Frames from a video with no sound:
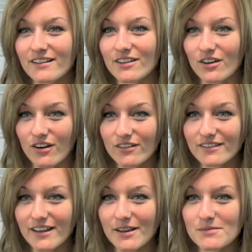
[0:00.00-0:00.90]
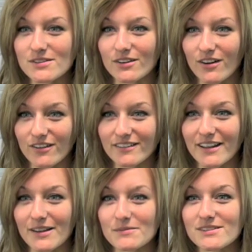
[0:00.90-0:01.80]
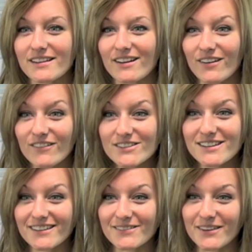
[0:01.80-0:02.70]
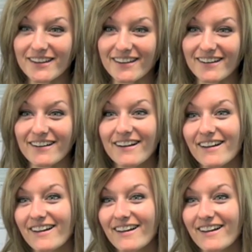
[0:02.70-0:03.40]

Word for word: and they're calling names and they're calling names and then all of a sudden we hear